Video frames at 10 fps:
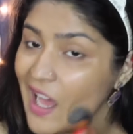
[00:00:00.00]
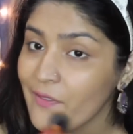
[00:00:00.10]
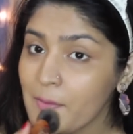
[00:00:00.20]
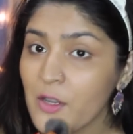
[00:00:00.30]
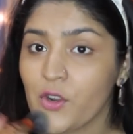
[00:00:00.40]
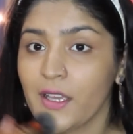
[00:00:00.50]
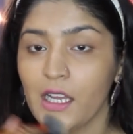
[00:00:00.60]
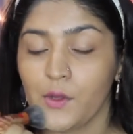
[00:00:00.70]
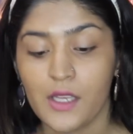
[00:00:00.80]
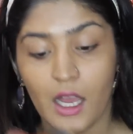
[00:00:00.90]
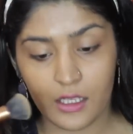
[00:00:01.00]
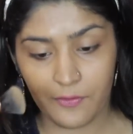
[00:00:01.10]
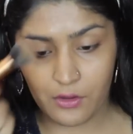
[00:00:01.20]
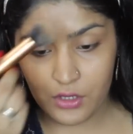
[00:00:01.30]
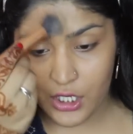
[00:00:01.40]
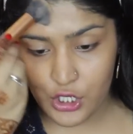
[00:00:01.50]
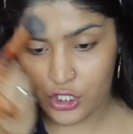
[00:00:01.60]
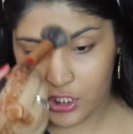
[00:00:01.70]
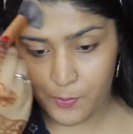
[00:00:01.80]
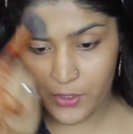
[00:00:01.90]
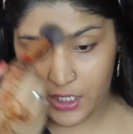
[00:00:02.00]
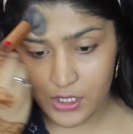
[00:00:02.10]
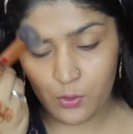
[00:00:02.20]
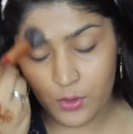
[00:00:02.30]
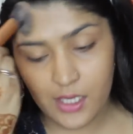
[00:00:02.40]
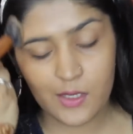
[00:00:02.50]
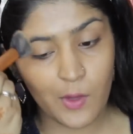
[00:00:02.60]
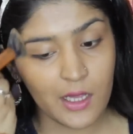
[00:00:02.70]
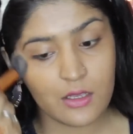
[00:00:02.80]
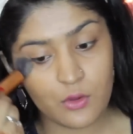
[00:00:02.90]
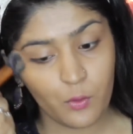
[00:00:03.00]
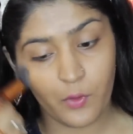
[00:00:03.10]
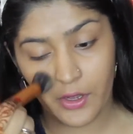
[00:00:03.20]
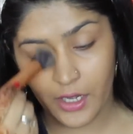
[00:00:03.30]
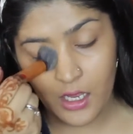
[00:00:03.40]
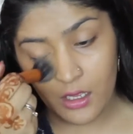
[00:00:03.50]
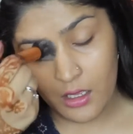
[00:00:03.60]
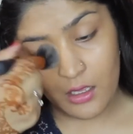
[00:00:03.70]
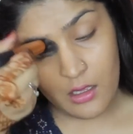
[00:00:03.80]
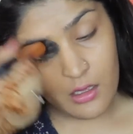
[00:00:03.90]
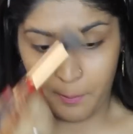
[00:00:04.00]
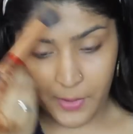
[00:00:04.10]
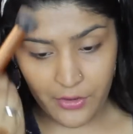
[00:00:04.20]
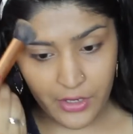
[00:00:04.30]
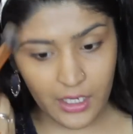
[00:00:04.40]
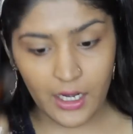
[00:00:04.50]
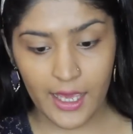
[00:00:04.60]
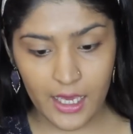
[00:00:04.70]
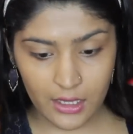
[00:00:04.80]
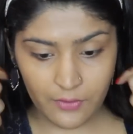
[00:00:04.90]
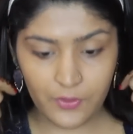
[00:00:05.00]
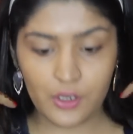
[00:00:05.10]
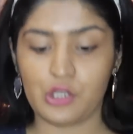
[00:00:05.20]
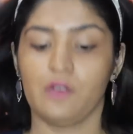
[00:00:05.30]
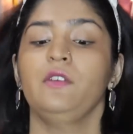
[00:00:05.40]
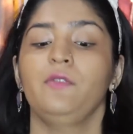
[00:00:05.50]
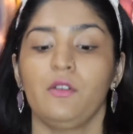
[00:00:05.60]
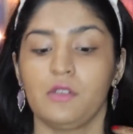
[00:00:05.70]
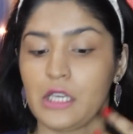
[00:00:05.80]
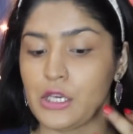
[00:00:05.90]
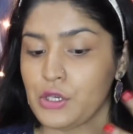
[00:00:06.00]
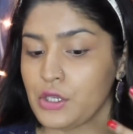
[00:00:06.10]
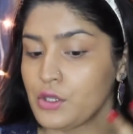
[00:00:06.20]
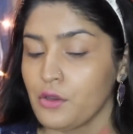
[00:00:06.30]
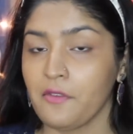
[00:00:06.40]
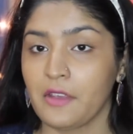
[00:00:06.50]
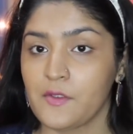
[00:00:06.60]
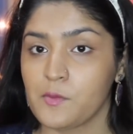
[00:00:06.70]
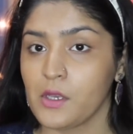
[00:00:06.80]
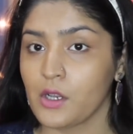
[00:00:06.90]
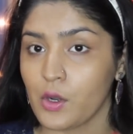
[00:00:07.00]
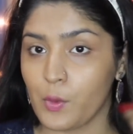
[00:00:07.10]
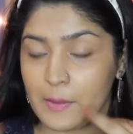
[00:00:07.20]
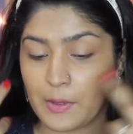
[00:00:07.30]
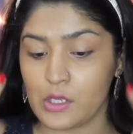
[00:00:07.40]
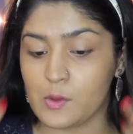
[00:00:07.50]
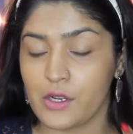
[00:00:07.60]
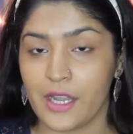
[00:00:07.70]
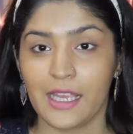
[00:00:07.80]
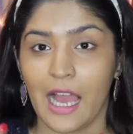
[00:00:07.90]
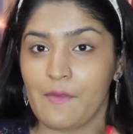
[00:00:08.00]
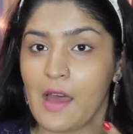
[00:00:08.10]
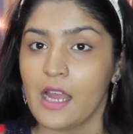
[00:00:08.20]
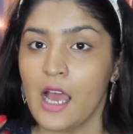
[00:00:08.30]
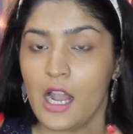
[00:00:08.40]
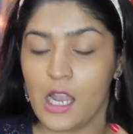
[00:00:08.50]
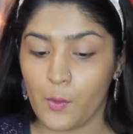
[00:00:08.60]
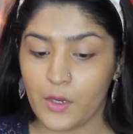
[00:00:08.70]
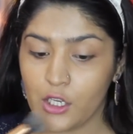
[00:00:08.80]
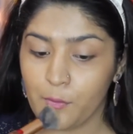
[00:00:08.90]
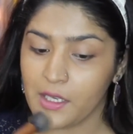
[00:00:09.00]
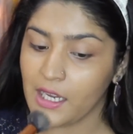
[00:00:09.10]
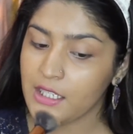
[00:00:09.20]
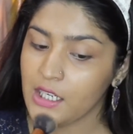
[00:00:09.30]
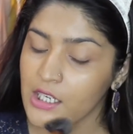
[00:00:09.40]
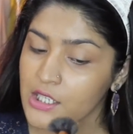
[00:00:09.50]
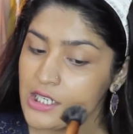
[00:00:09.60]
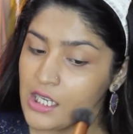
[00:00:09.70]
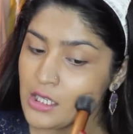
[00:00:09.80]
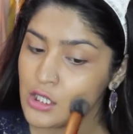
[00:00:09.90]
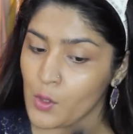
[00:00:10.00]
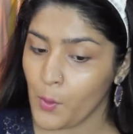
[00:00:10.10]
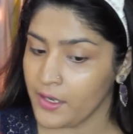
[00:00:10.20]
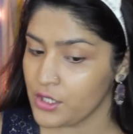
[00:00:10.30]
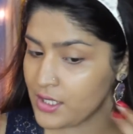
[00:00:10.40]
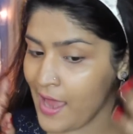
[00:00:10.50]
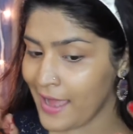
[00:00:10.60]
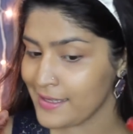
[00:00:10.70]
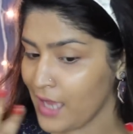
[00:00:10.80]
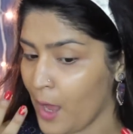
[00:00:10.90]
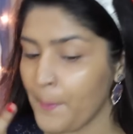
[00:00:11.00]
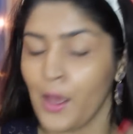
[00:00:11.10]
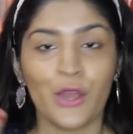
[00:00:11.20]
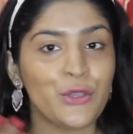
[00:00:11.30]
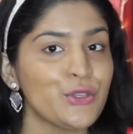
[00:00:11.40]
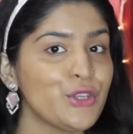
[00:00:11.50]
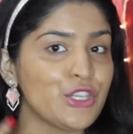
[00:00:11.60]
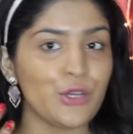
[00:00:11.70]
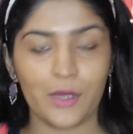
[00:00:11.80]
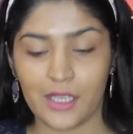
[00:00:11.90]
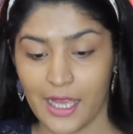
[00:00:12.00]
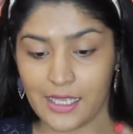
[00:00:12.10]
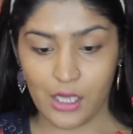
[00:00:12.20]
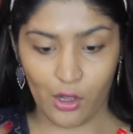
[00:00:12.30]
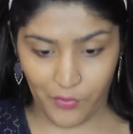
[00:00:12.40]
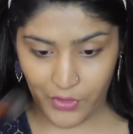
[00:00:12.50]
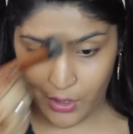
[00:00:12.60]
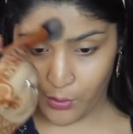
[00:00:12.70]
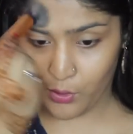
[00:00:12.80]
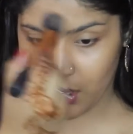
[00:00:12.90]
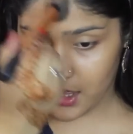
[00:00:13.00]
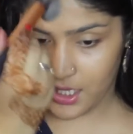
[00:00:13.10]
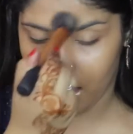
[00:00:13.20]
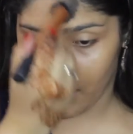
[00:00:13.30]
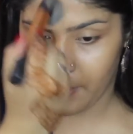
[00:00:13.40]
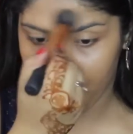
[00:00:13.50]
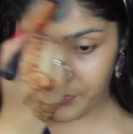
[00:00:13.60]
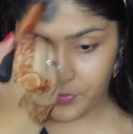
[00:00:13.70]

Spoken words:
I will be trying out the other foundations pretty soon as well, so don't worry. But I really like the finish of the foundation. It sort of gives me a glow, and because you already have that liquid illuminator underneath, so it just adds up to the dewiness of the whole thing.